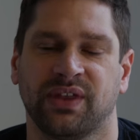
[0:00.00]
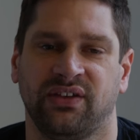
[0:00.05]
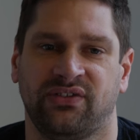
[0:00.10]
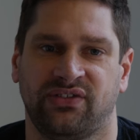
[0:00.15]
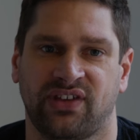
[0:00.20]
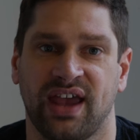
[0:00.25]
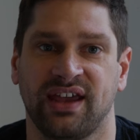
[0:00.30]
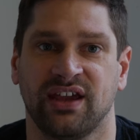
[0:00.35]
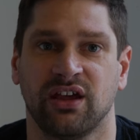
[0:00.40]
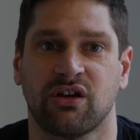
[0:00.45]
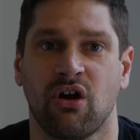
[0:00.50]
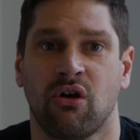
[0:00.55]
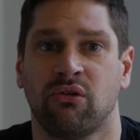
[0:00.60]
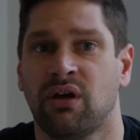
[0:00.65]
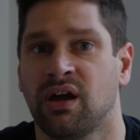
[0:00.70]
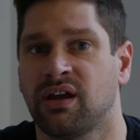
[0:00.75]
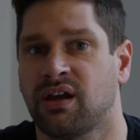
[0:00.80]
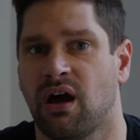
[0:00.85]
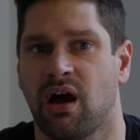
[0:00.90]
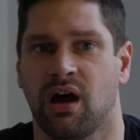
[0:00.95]
setting a goal
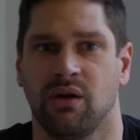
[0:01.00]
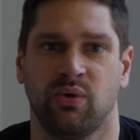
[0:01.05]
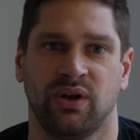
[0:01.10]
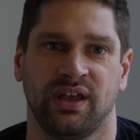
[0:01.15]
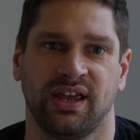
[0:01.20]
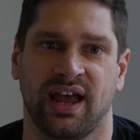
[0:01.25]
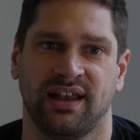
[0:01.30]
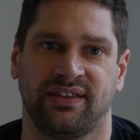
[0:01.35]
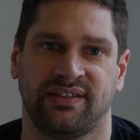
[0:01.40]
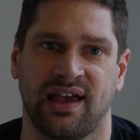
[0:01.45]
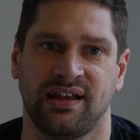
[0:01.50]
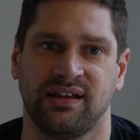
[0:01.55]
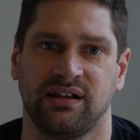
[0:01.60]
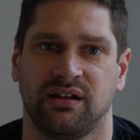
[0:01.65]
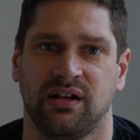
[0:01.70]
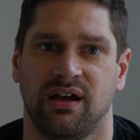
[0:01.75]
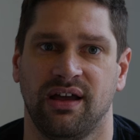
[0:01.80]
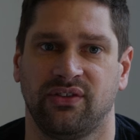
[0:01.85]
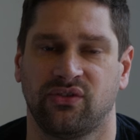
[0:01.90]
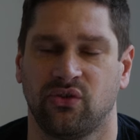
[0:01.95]
like I want to get 10
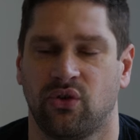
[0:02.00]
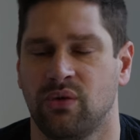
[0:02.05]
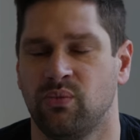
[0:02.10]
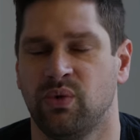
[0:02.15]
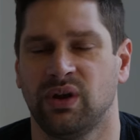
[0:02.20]
clients or I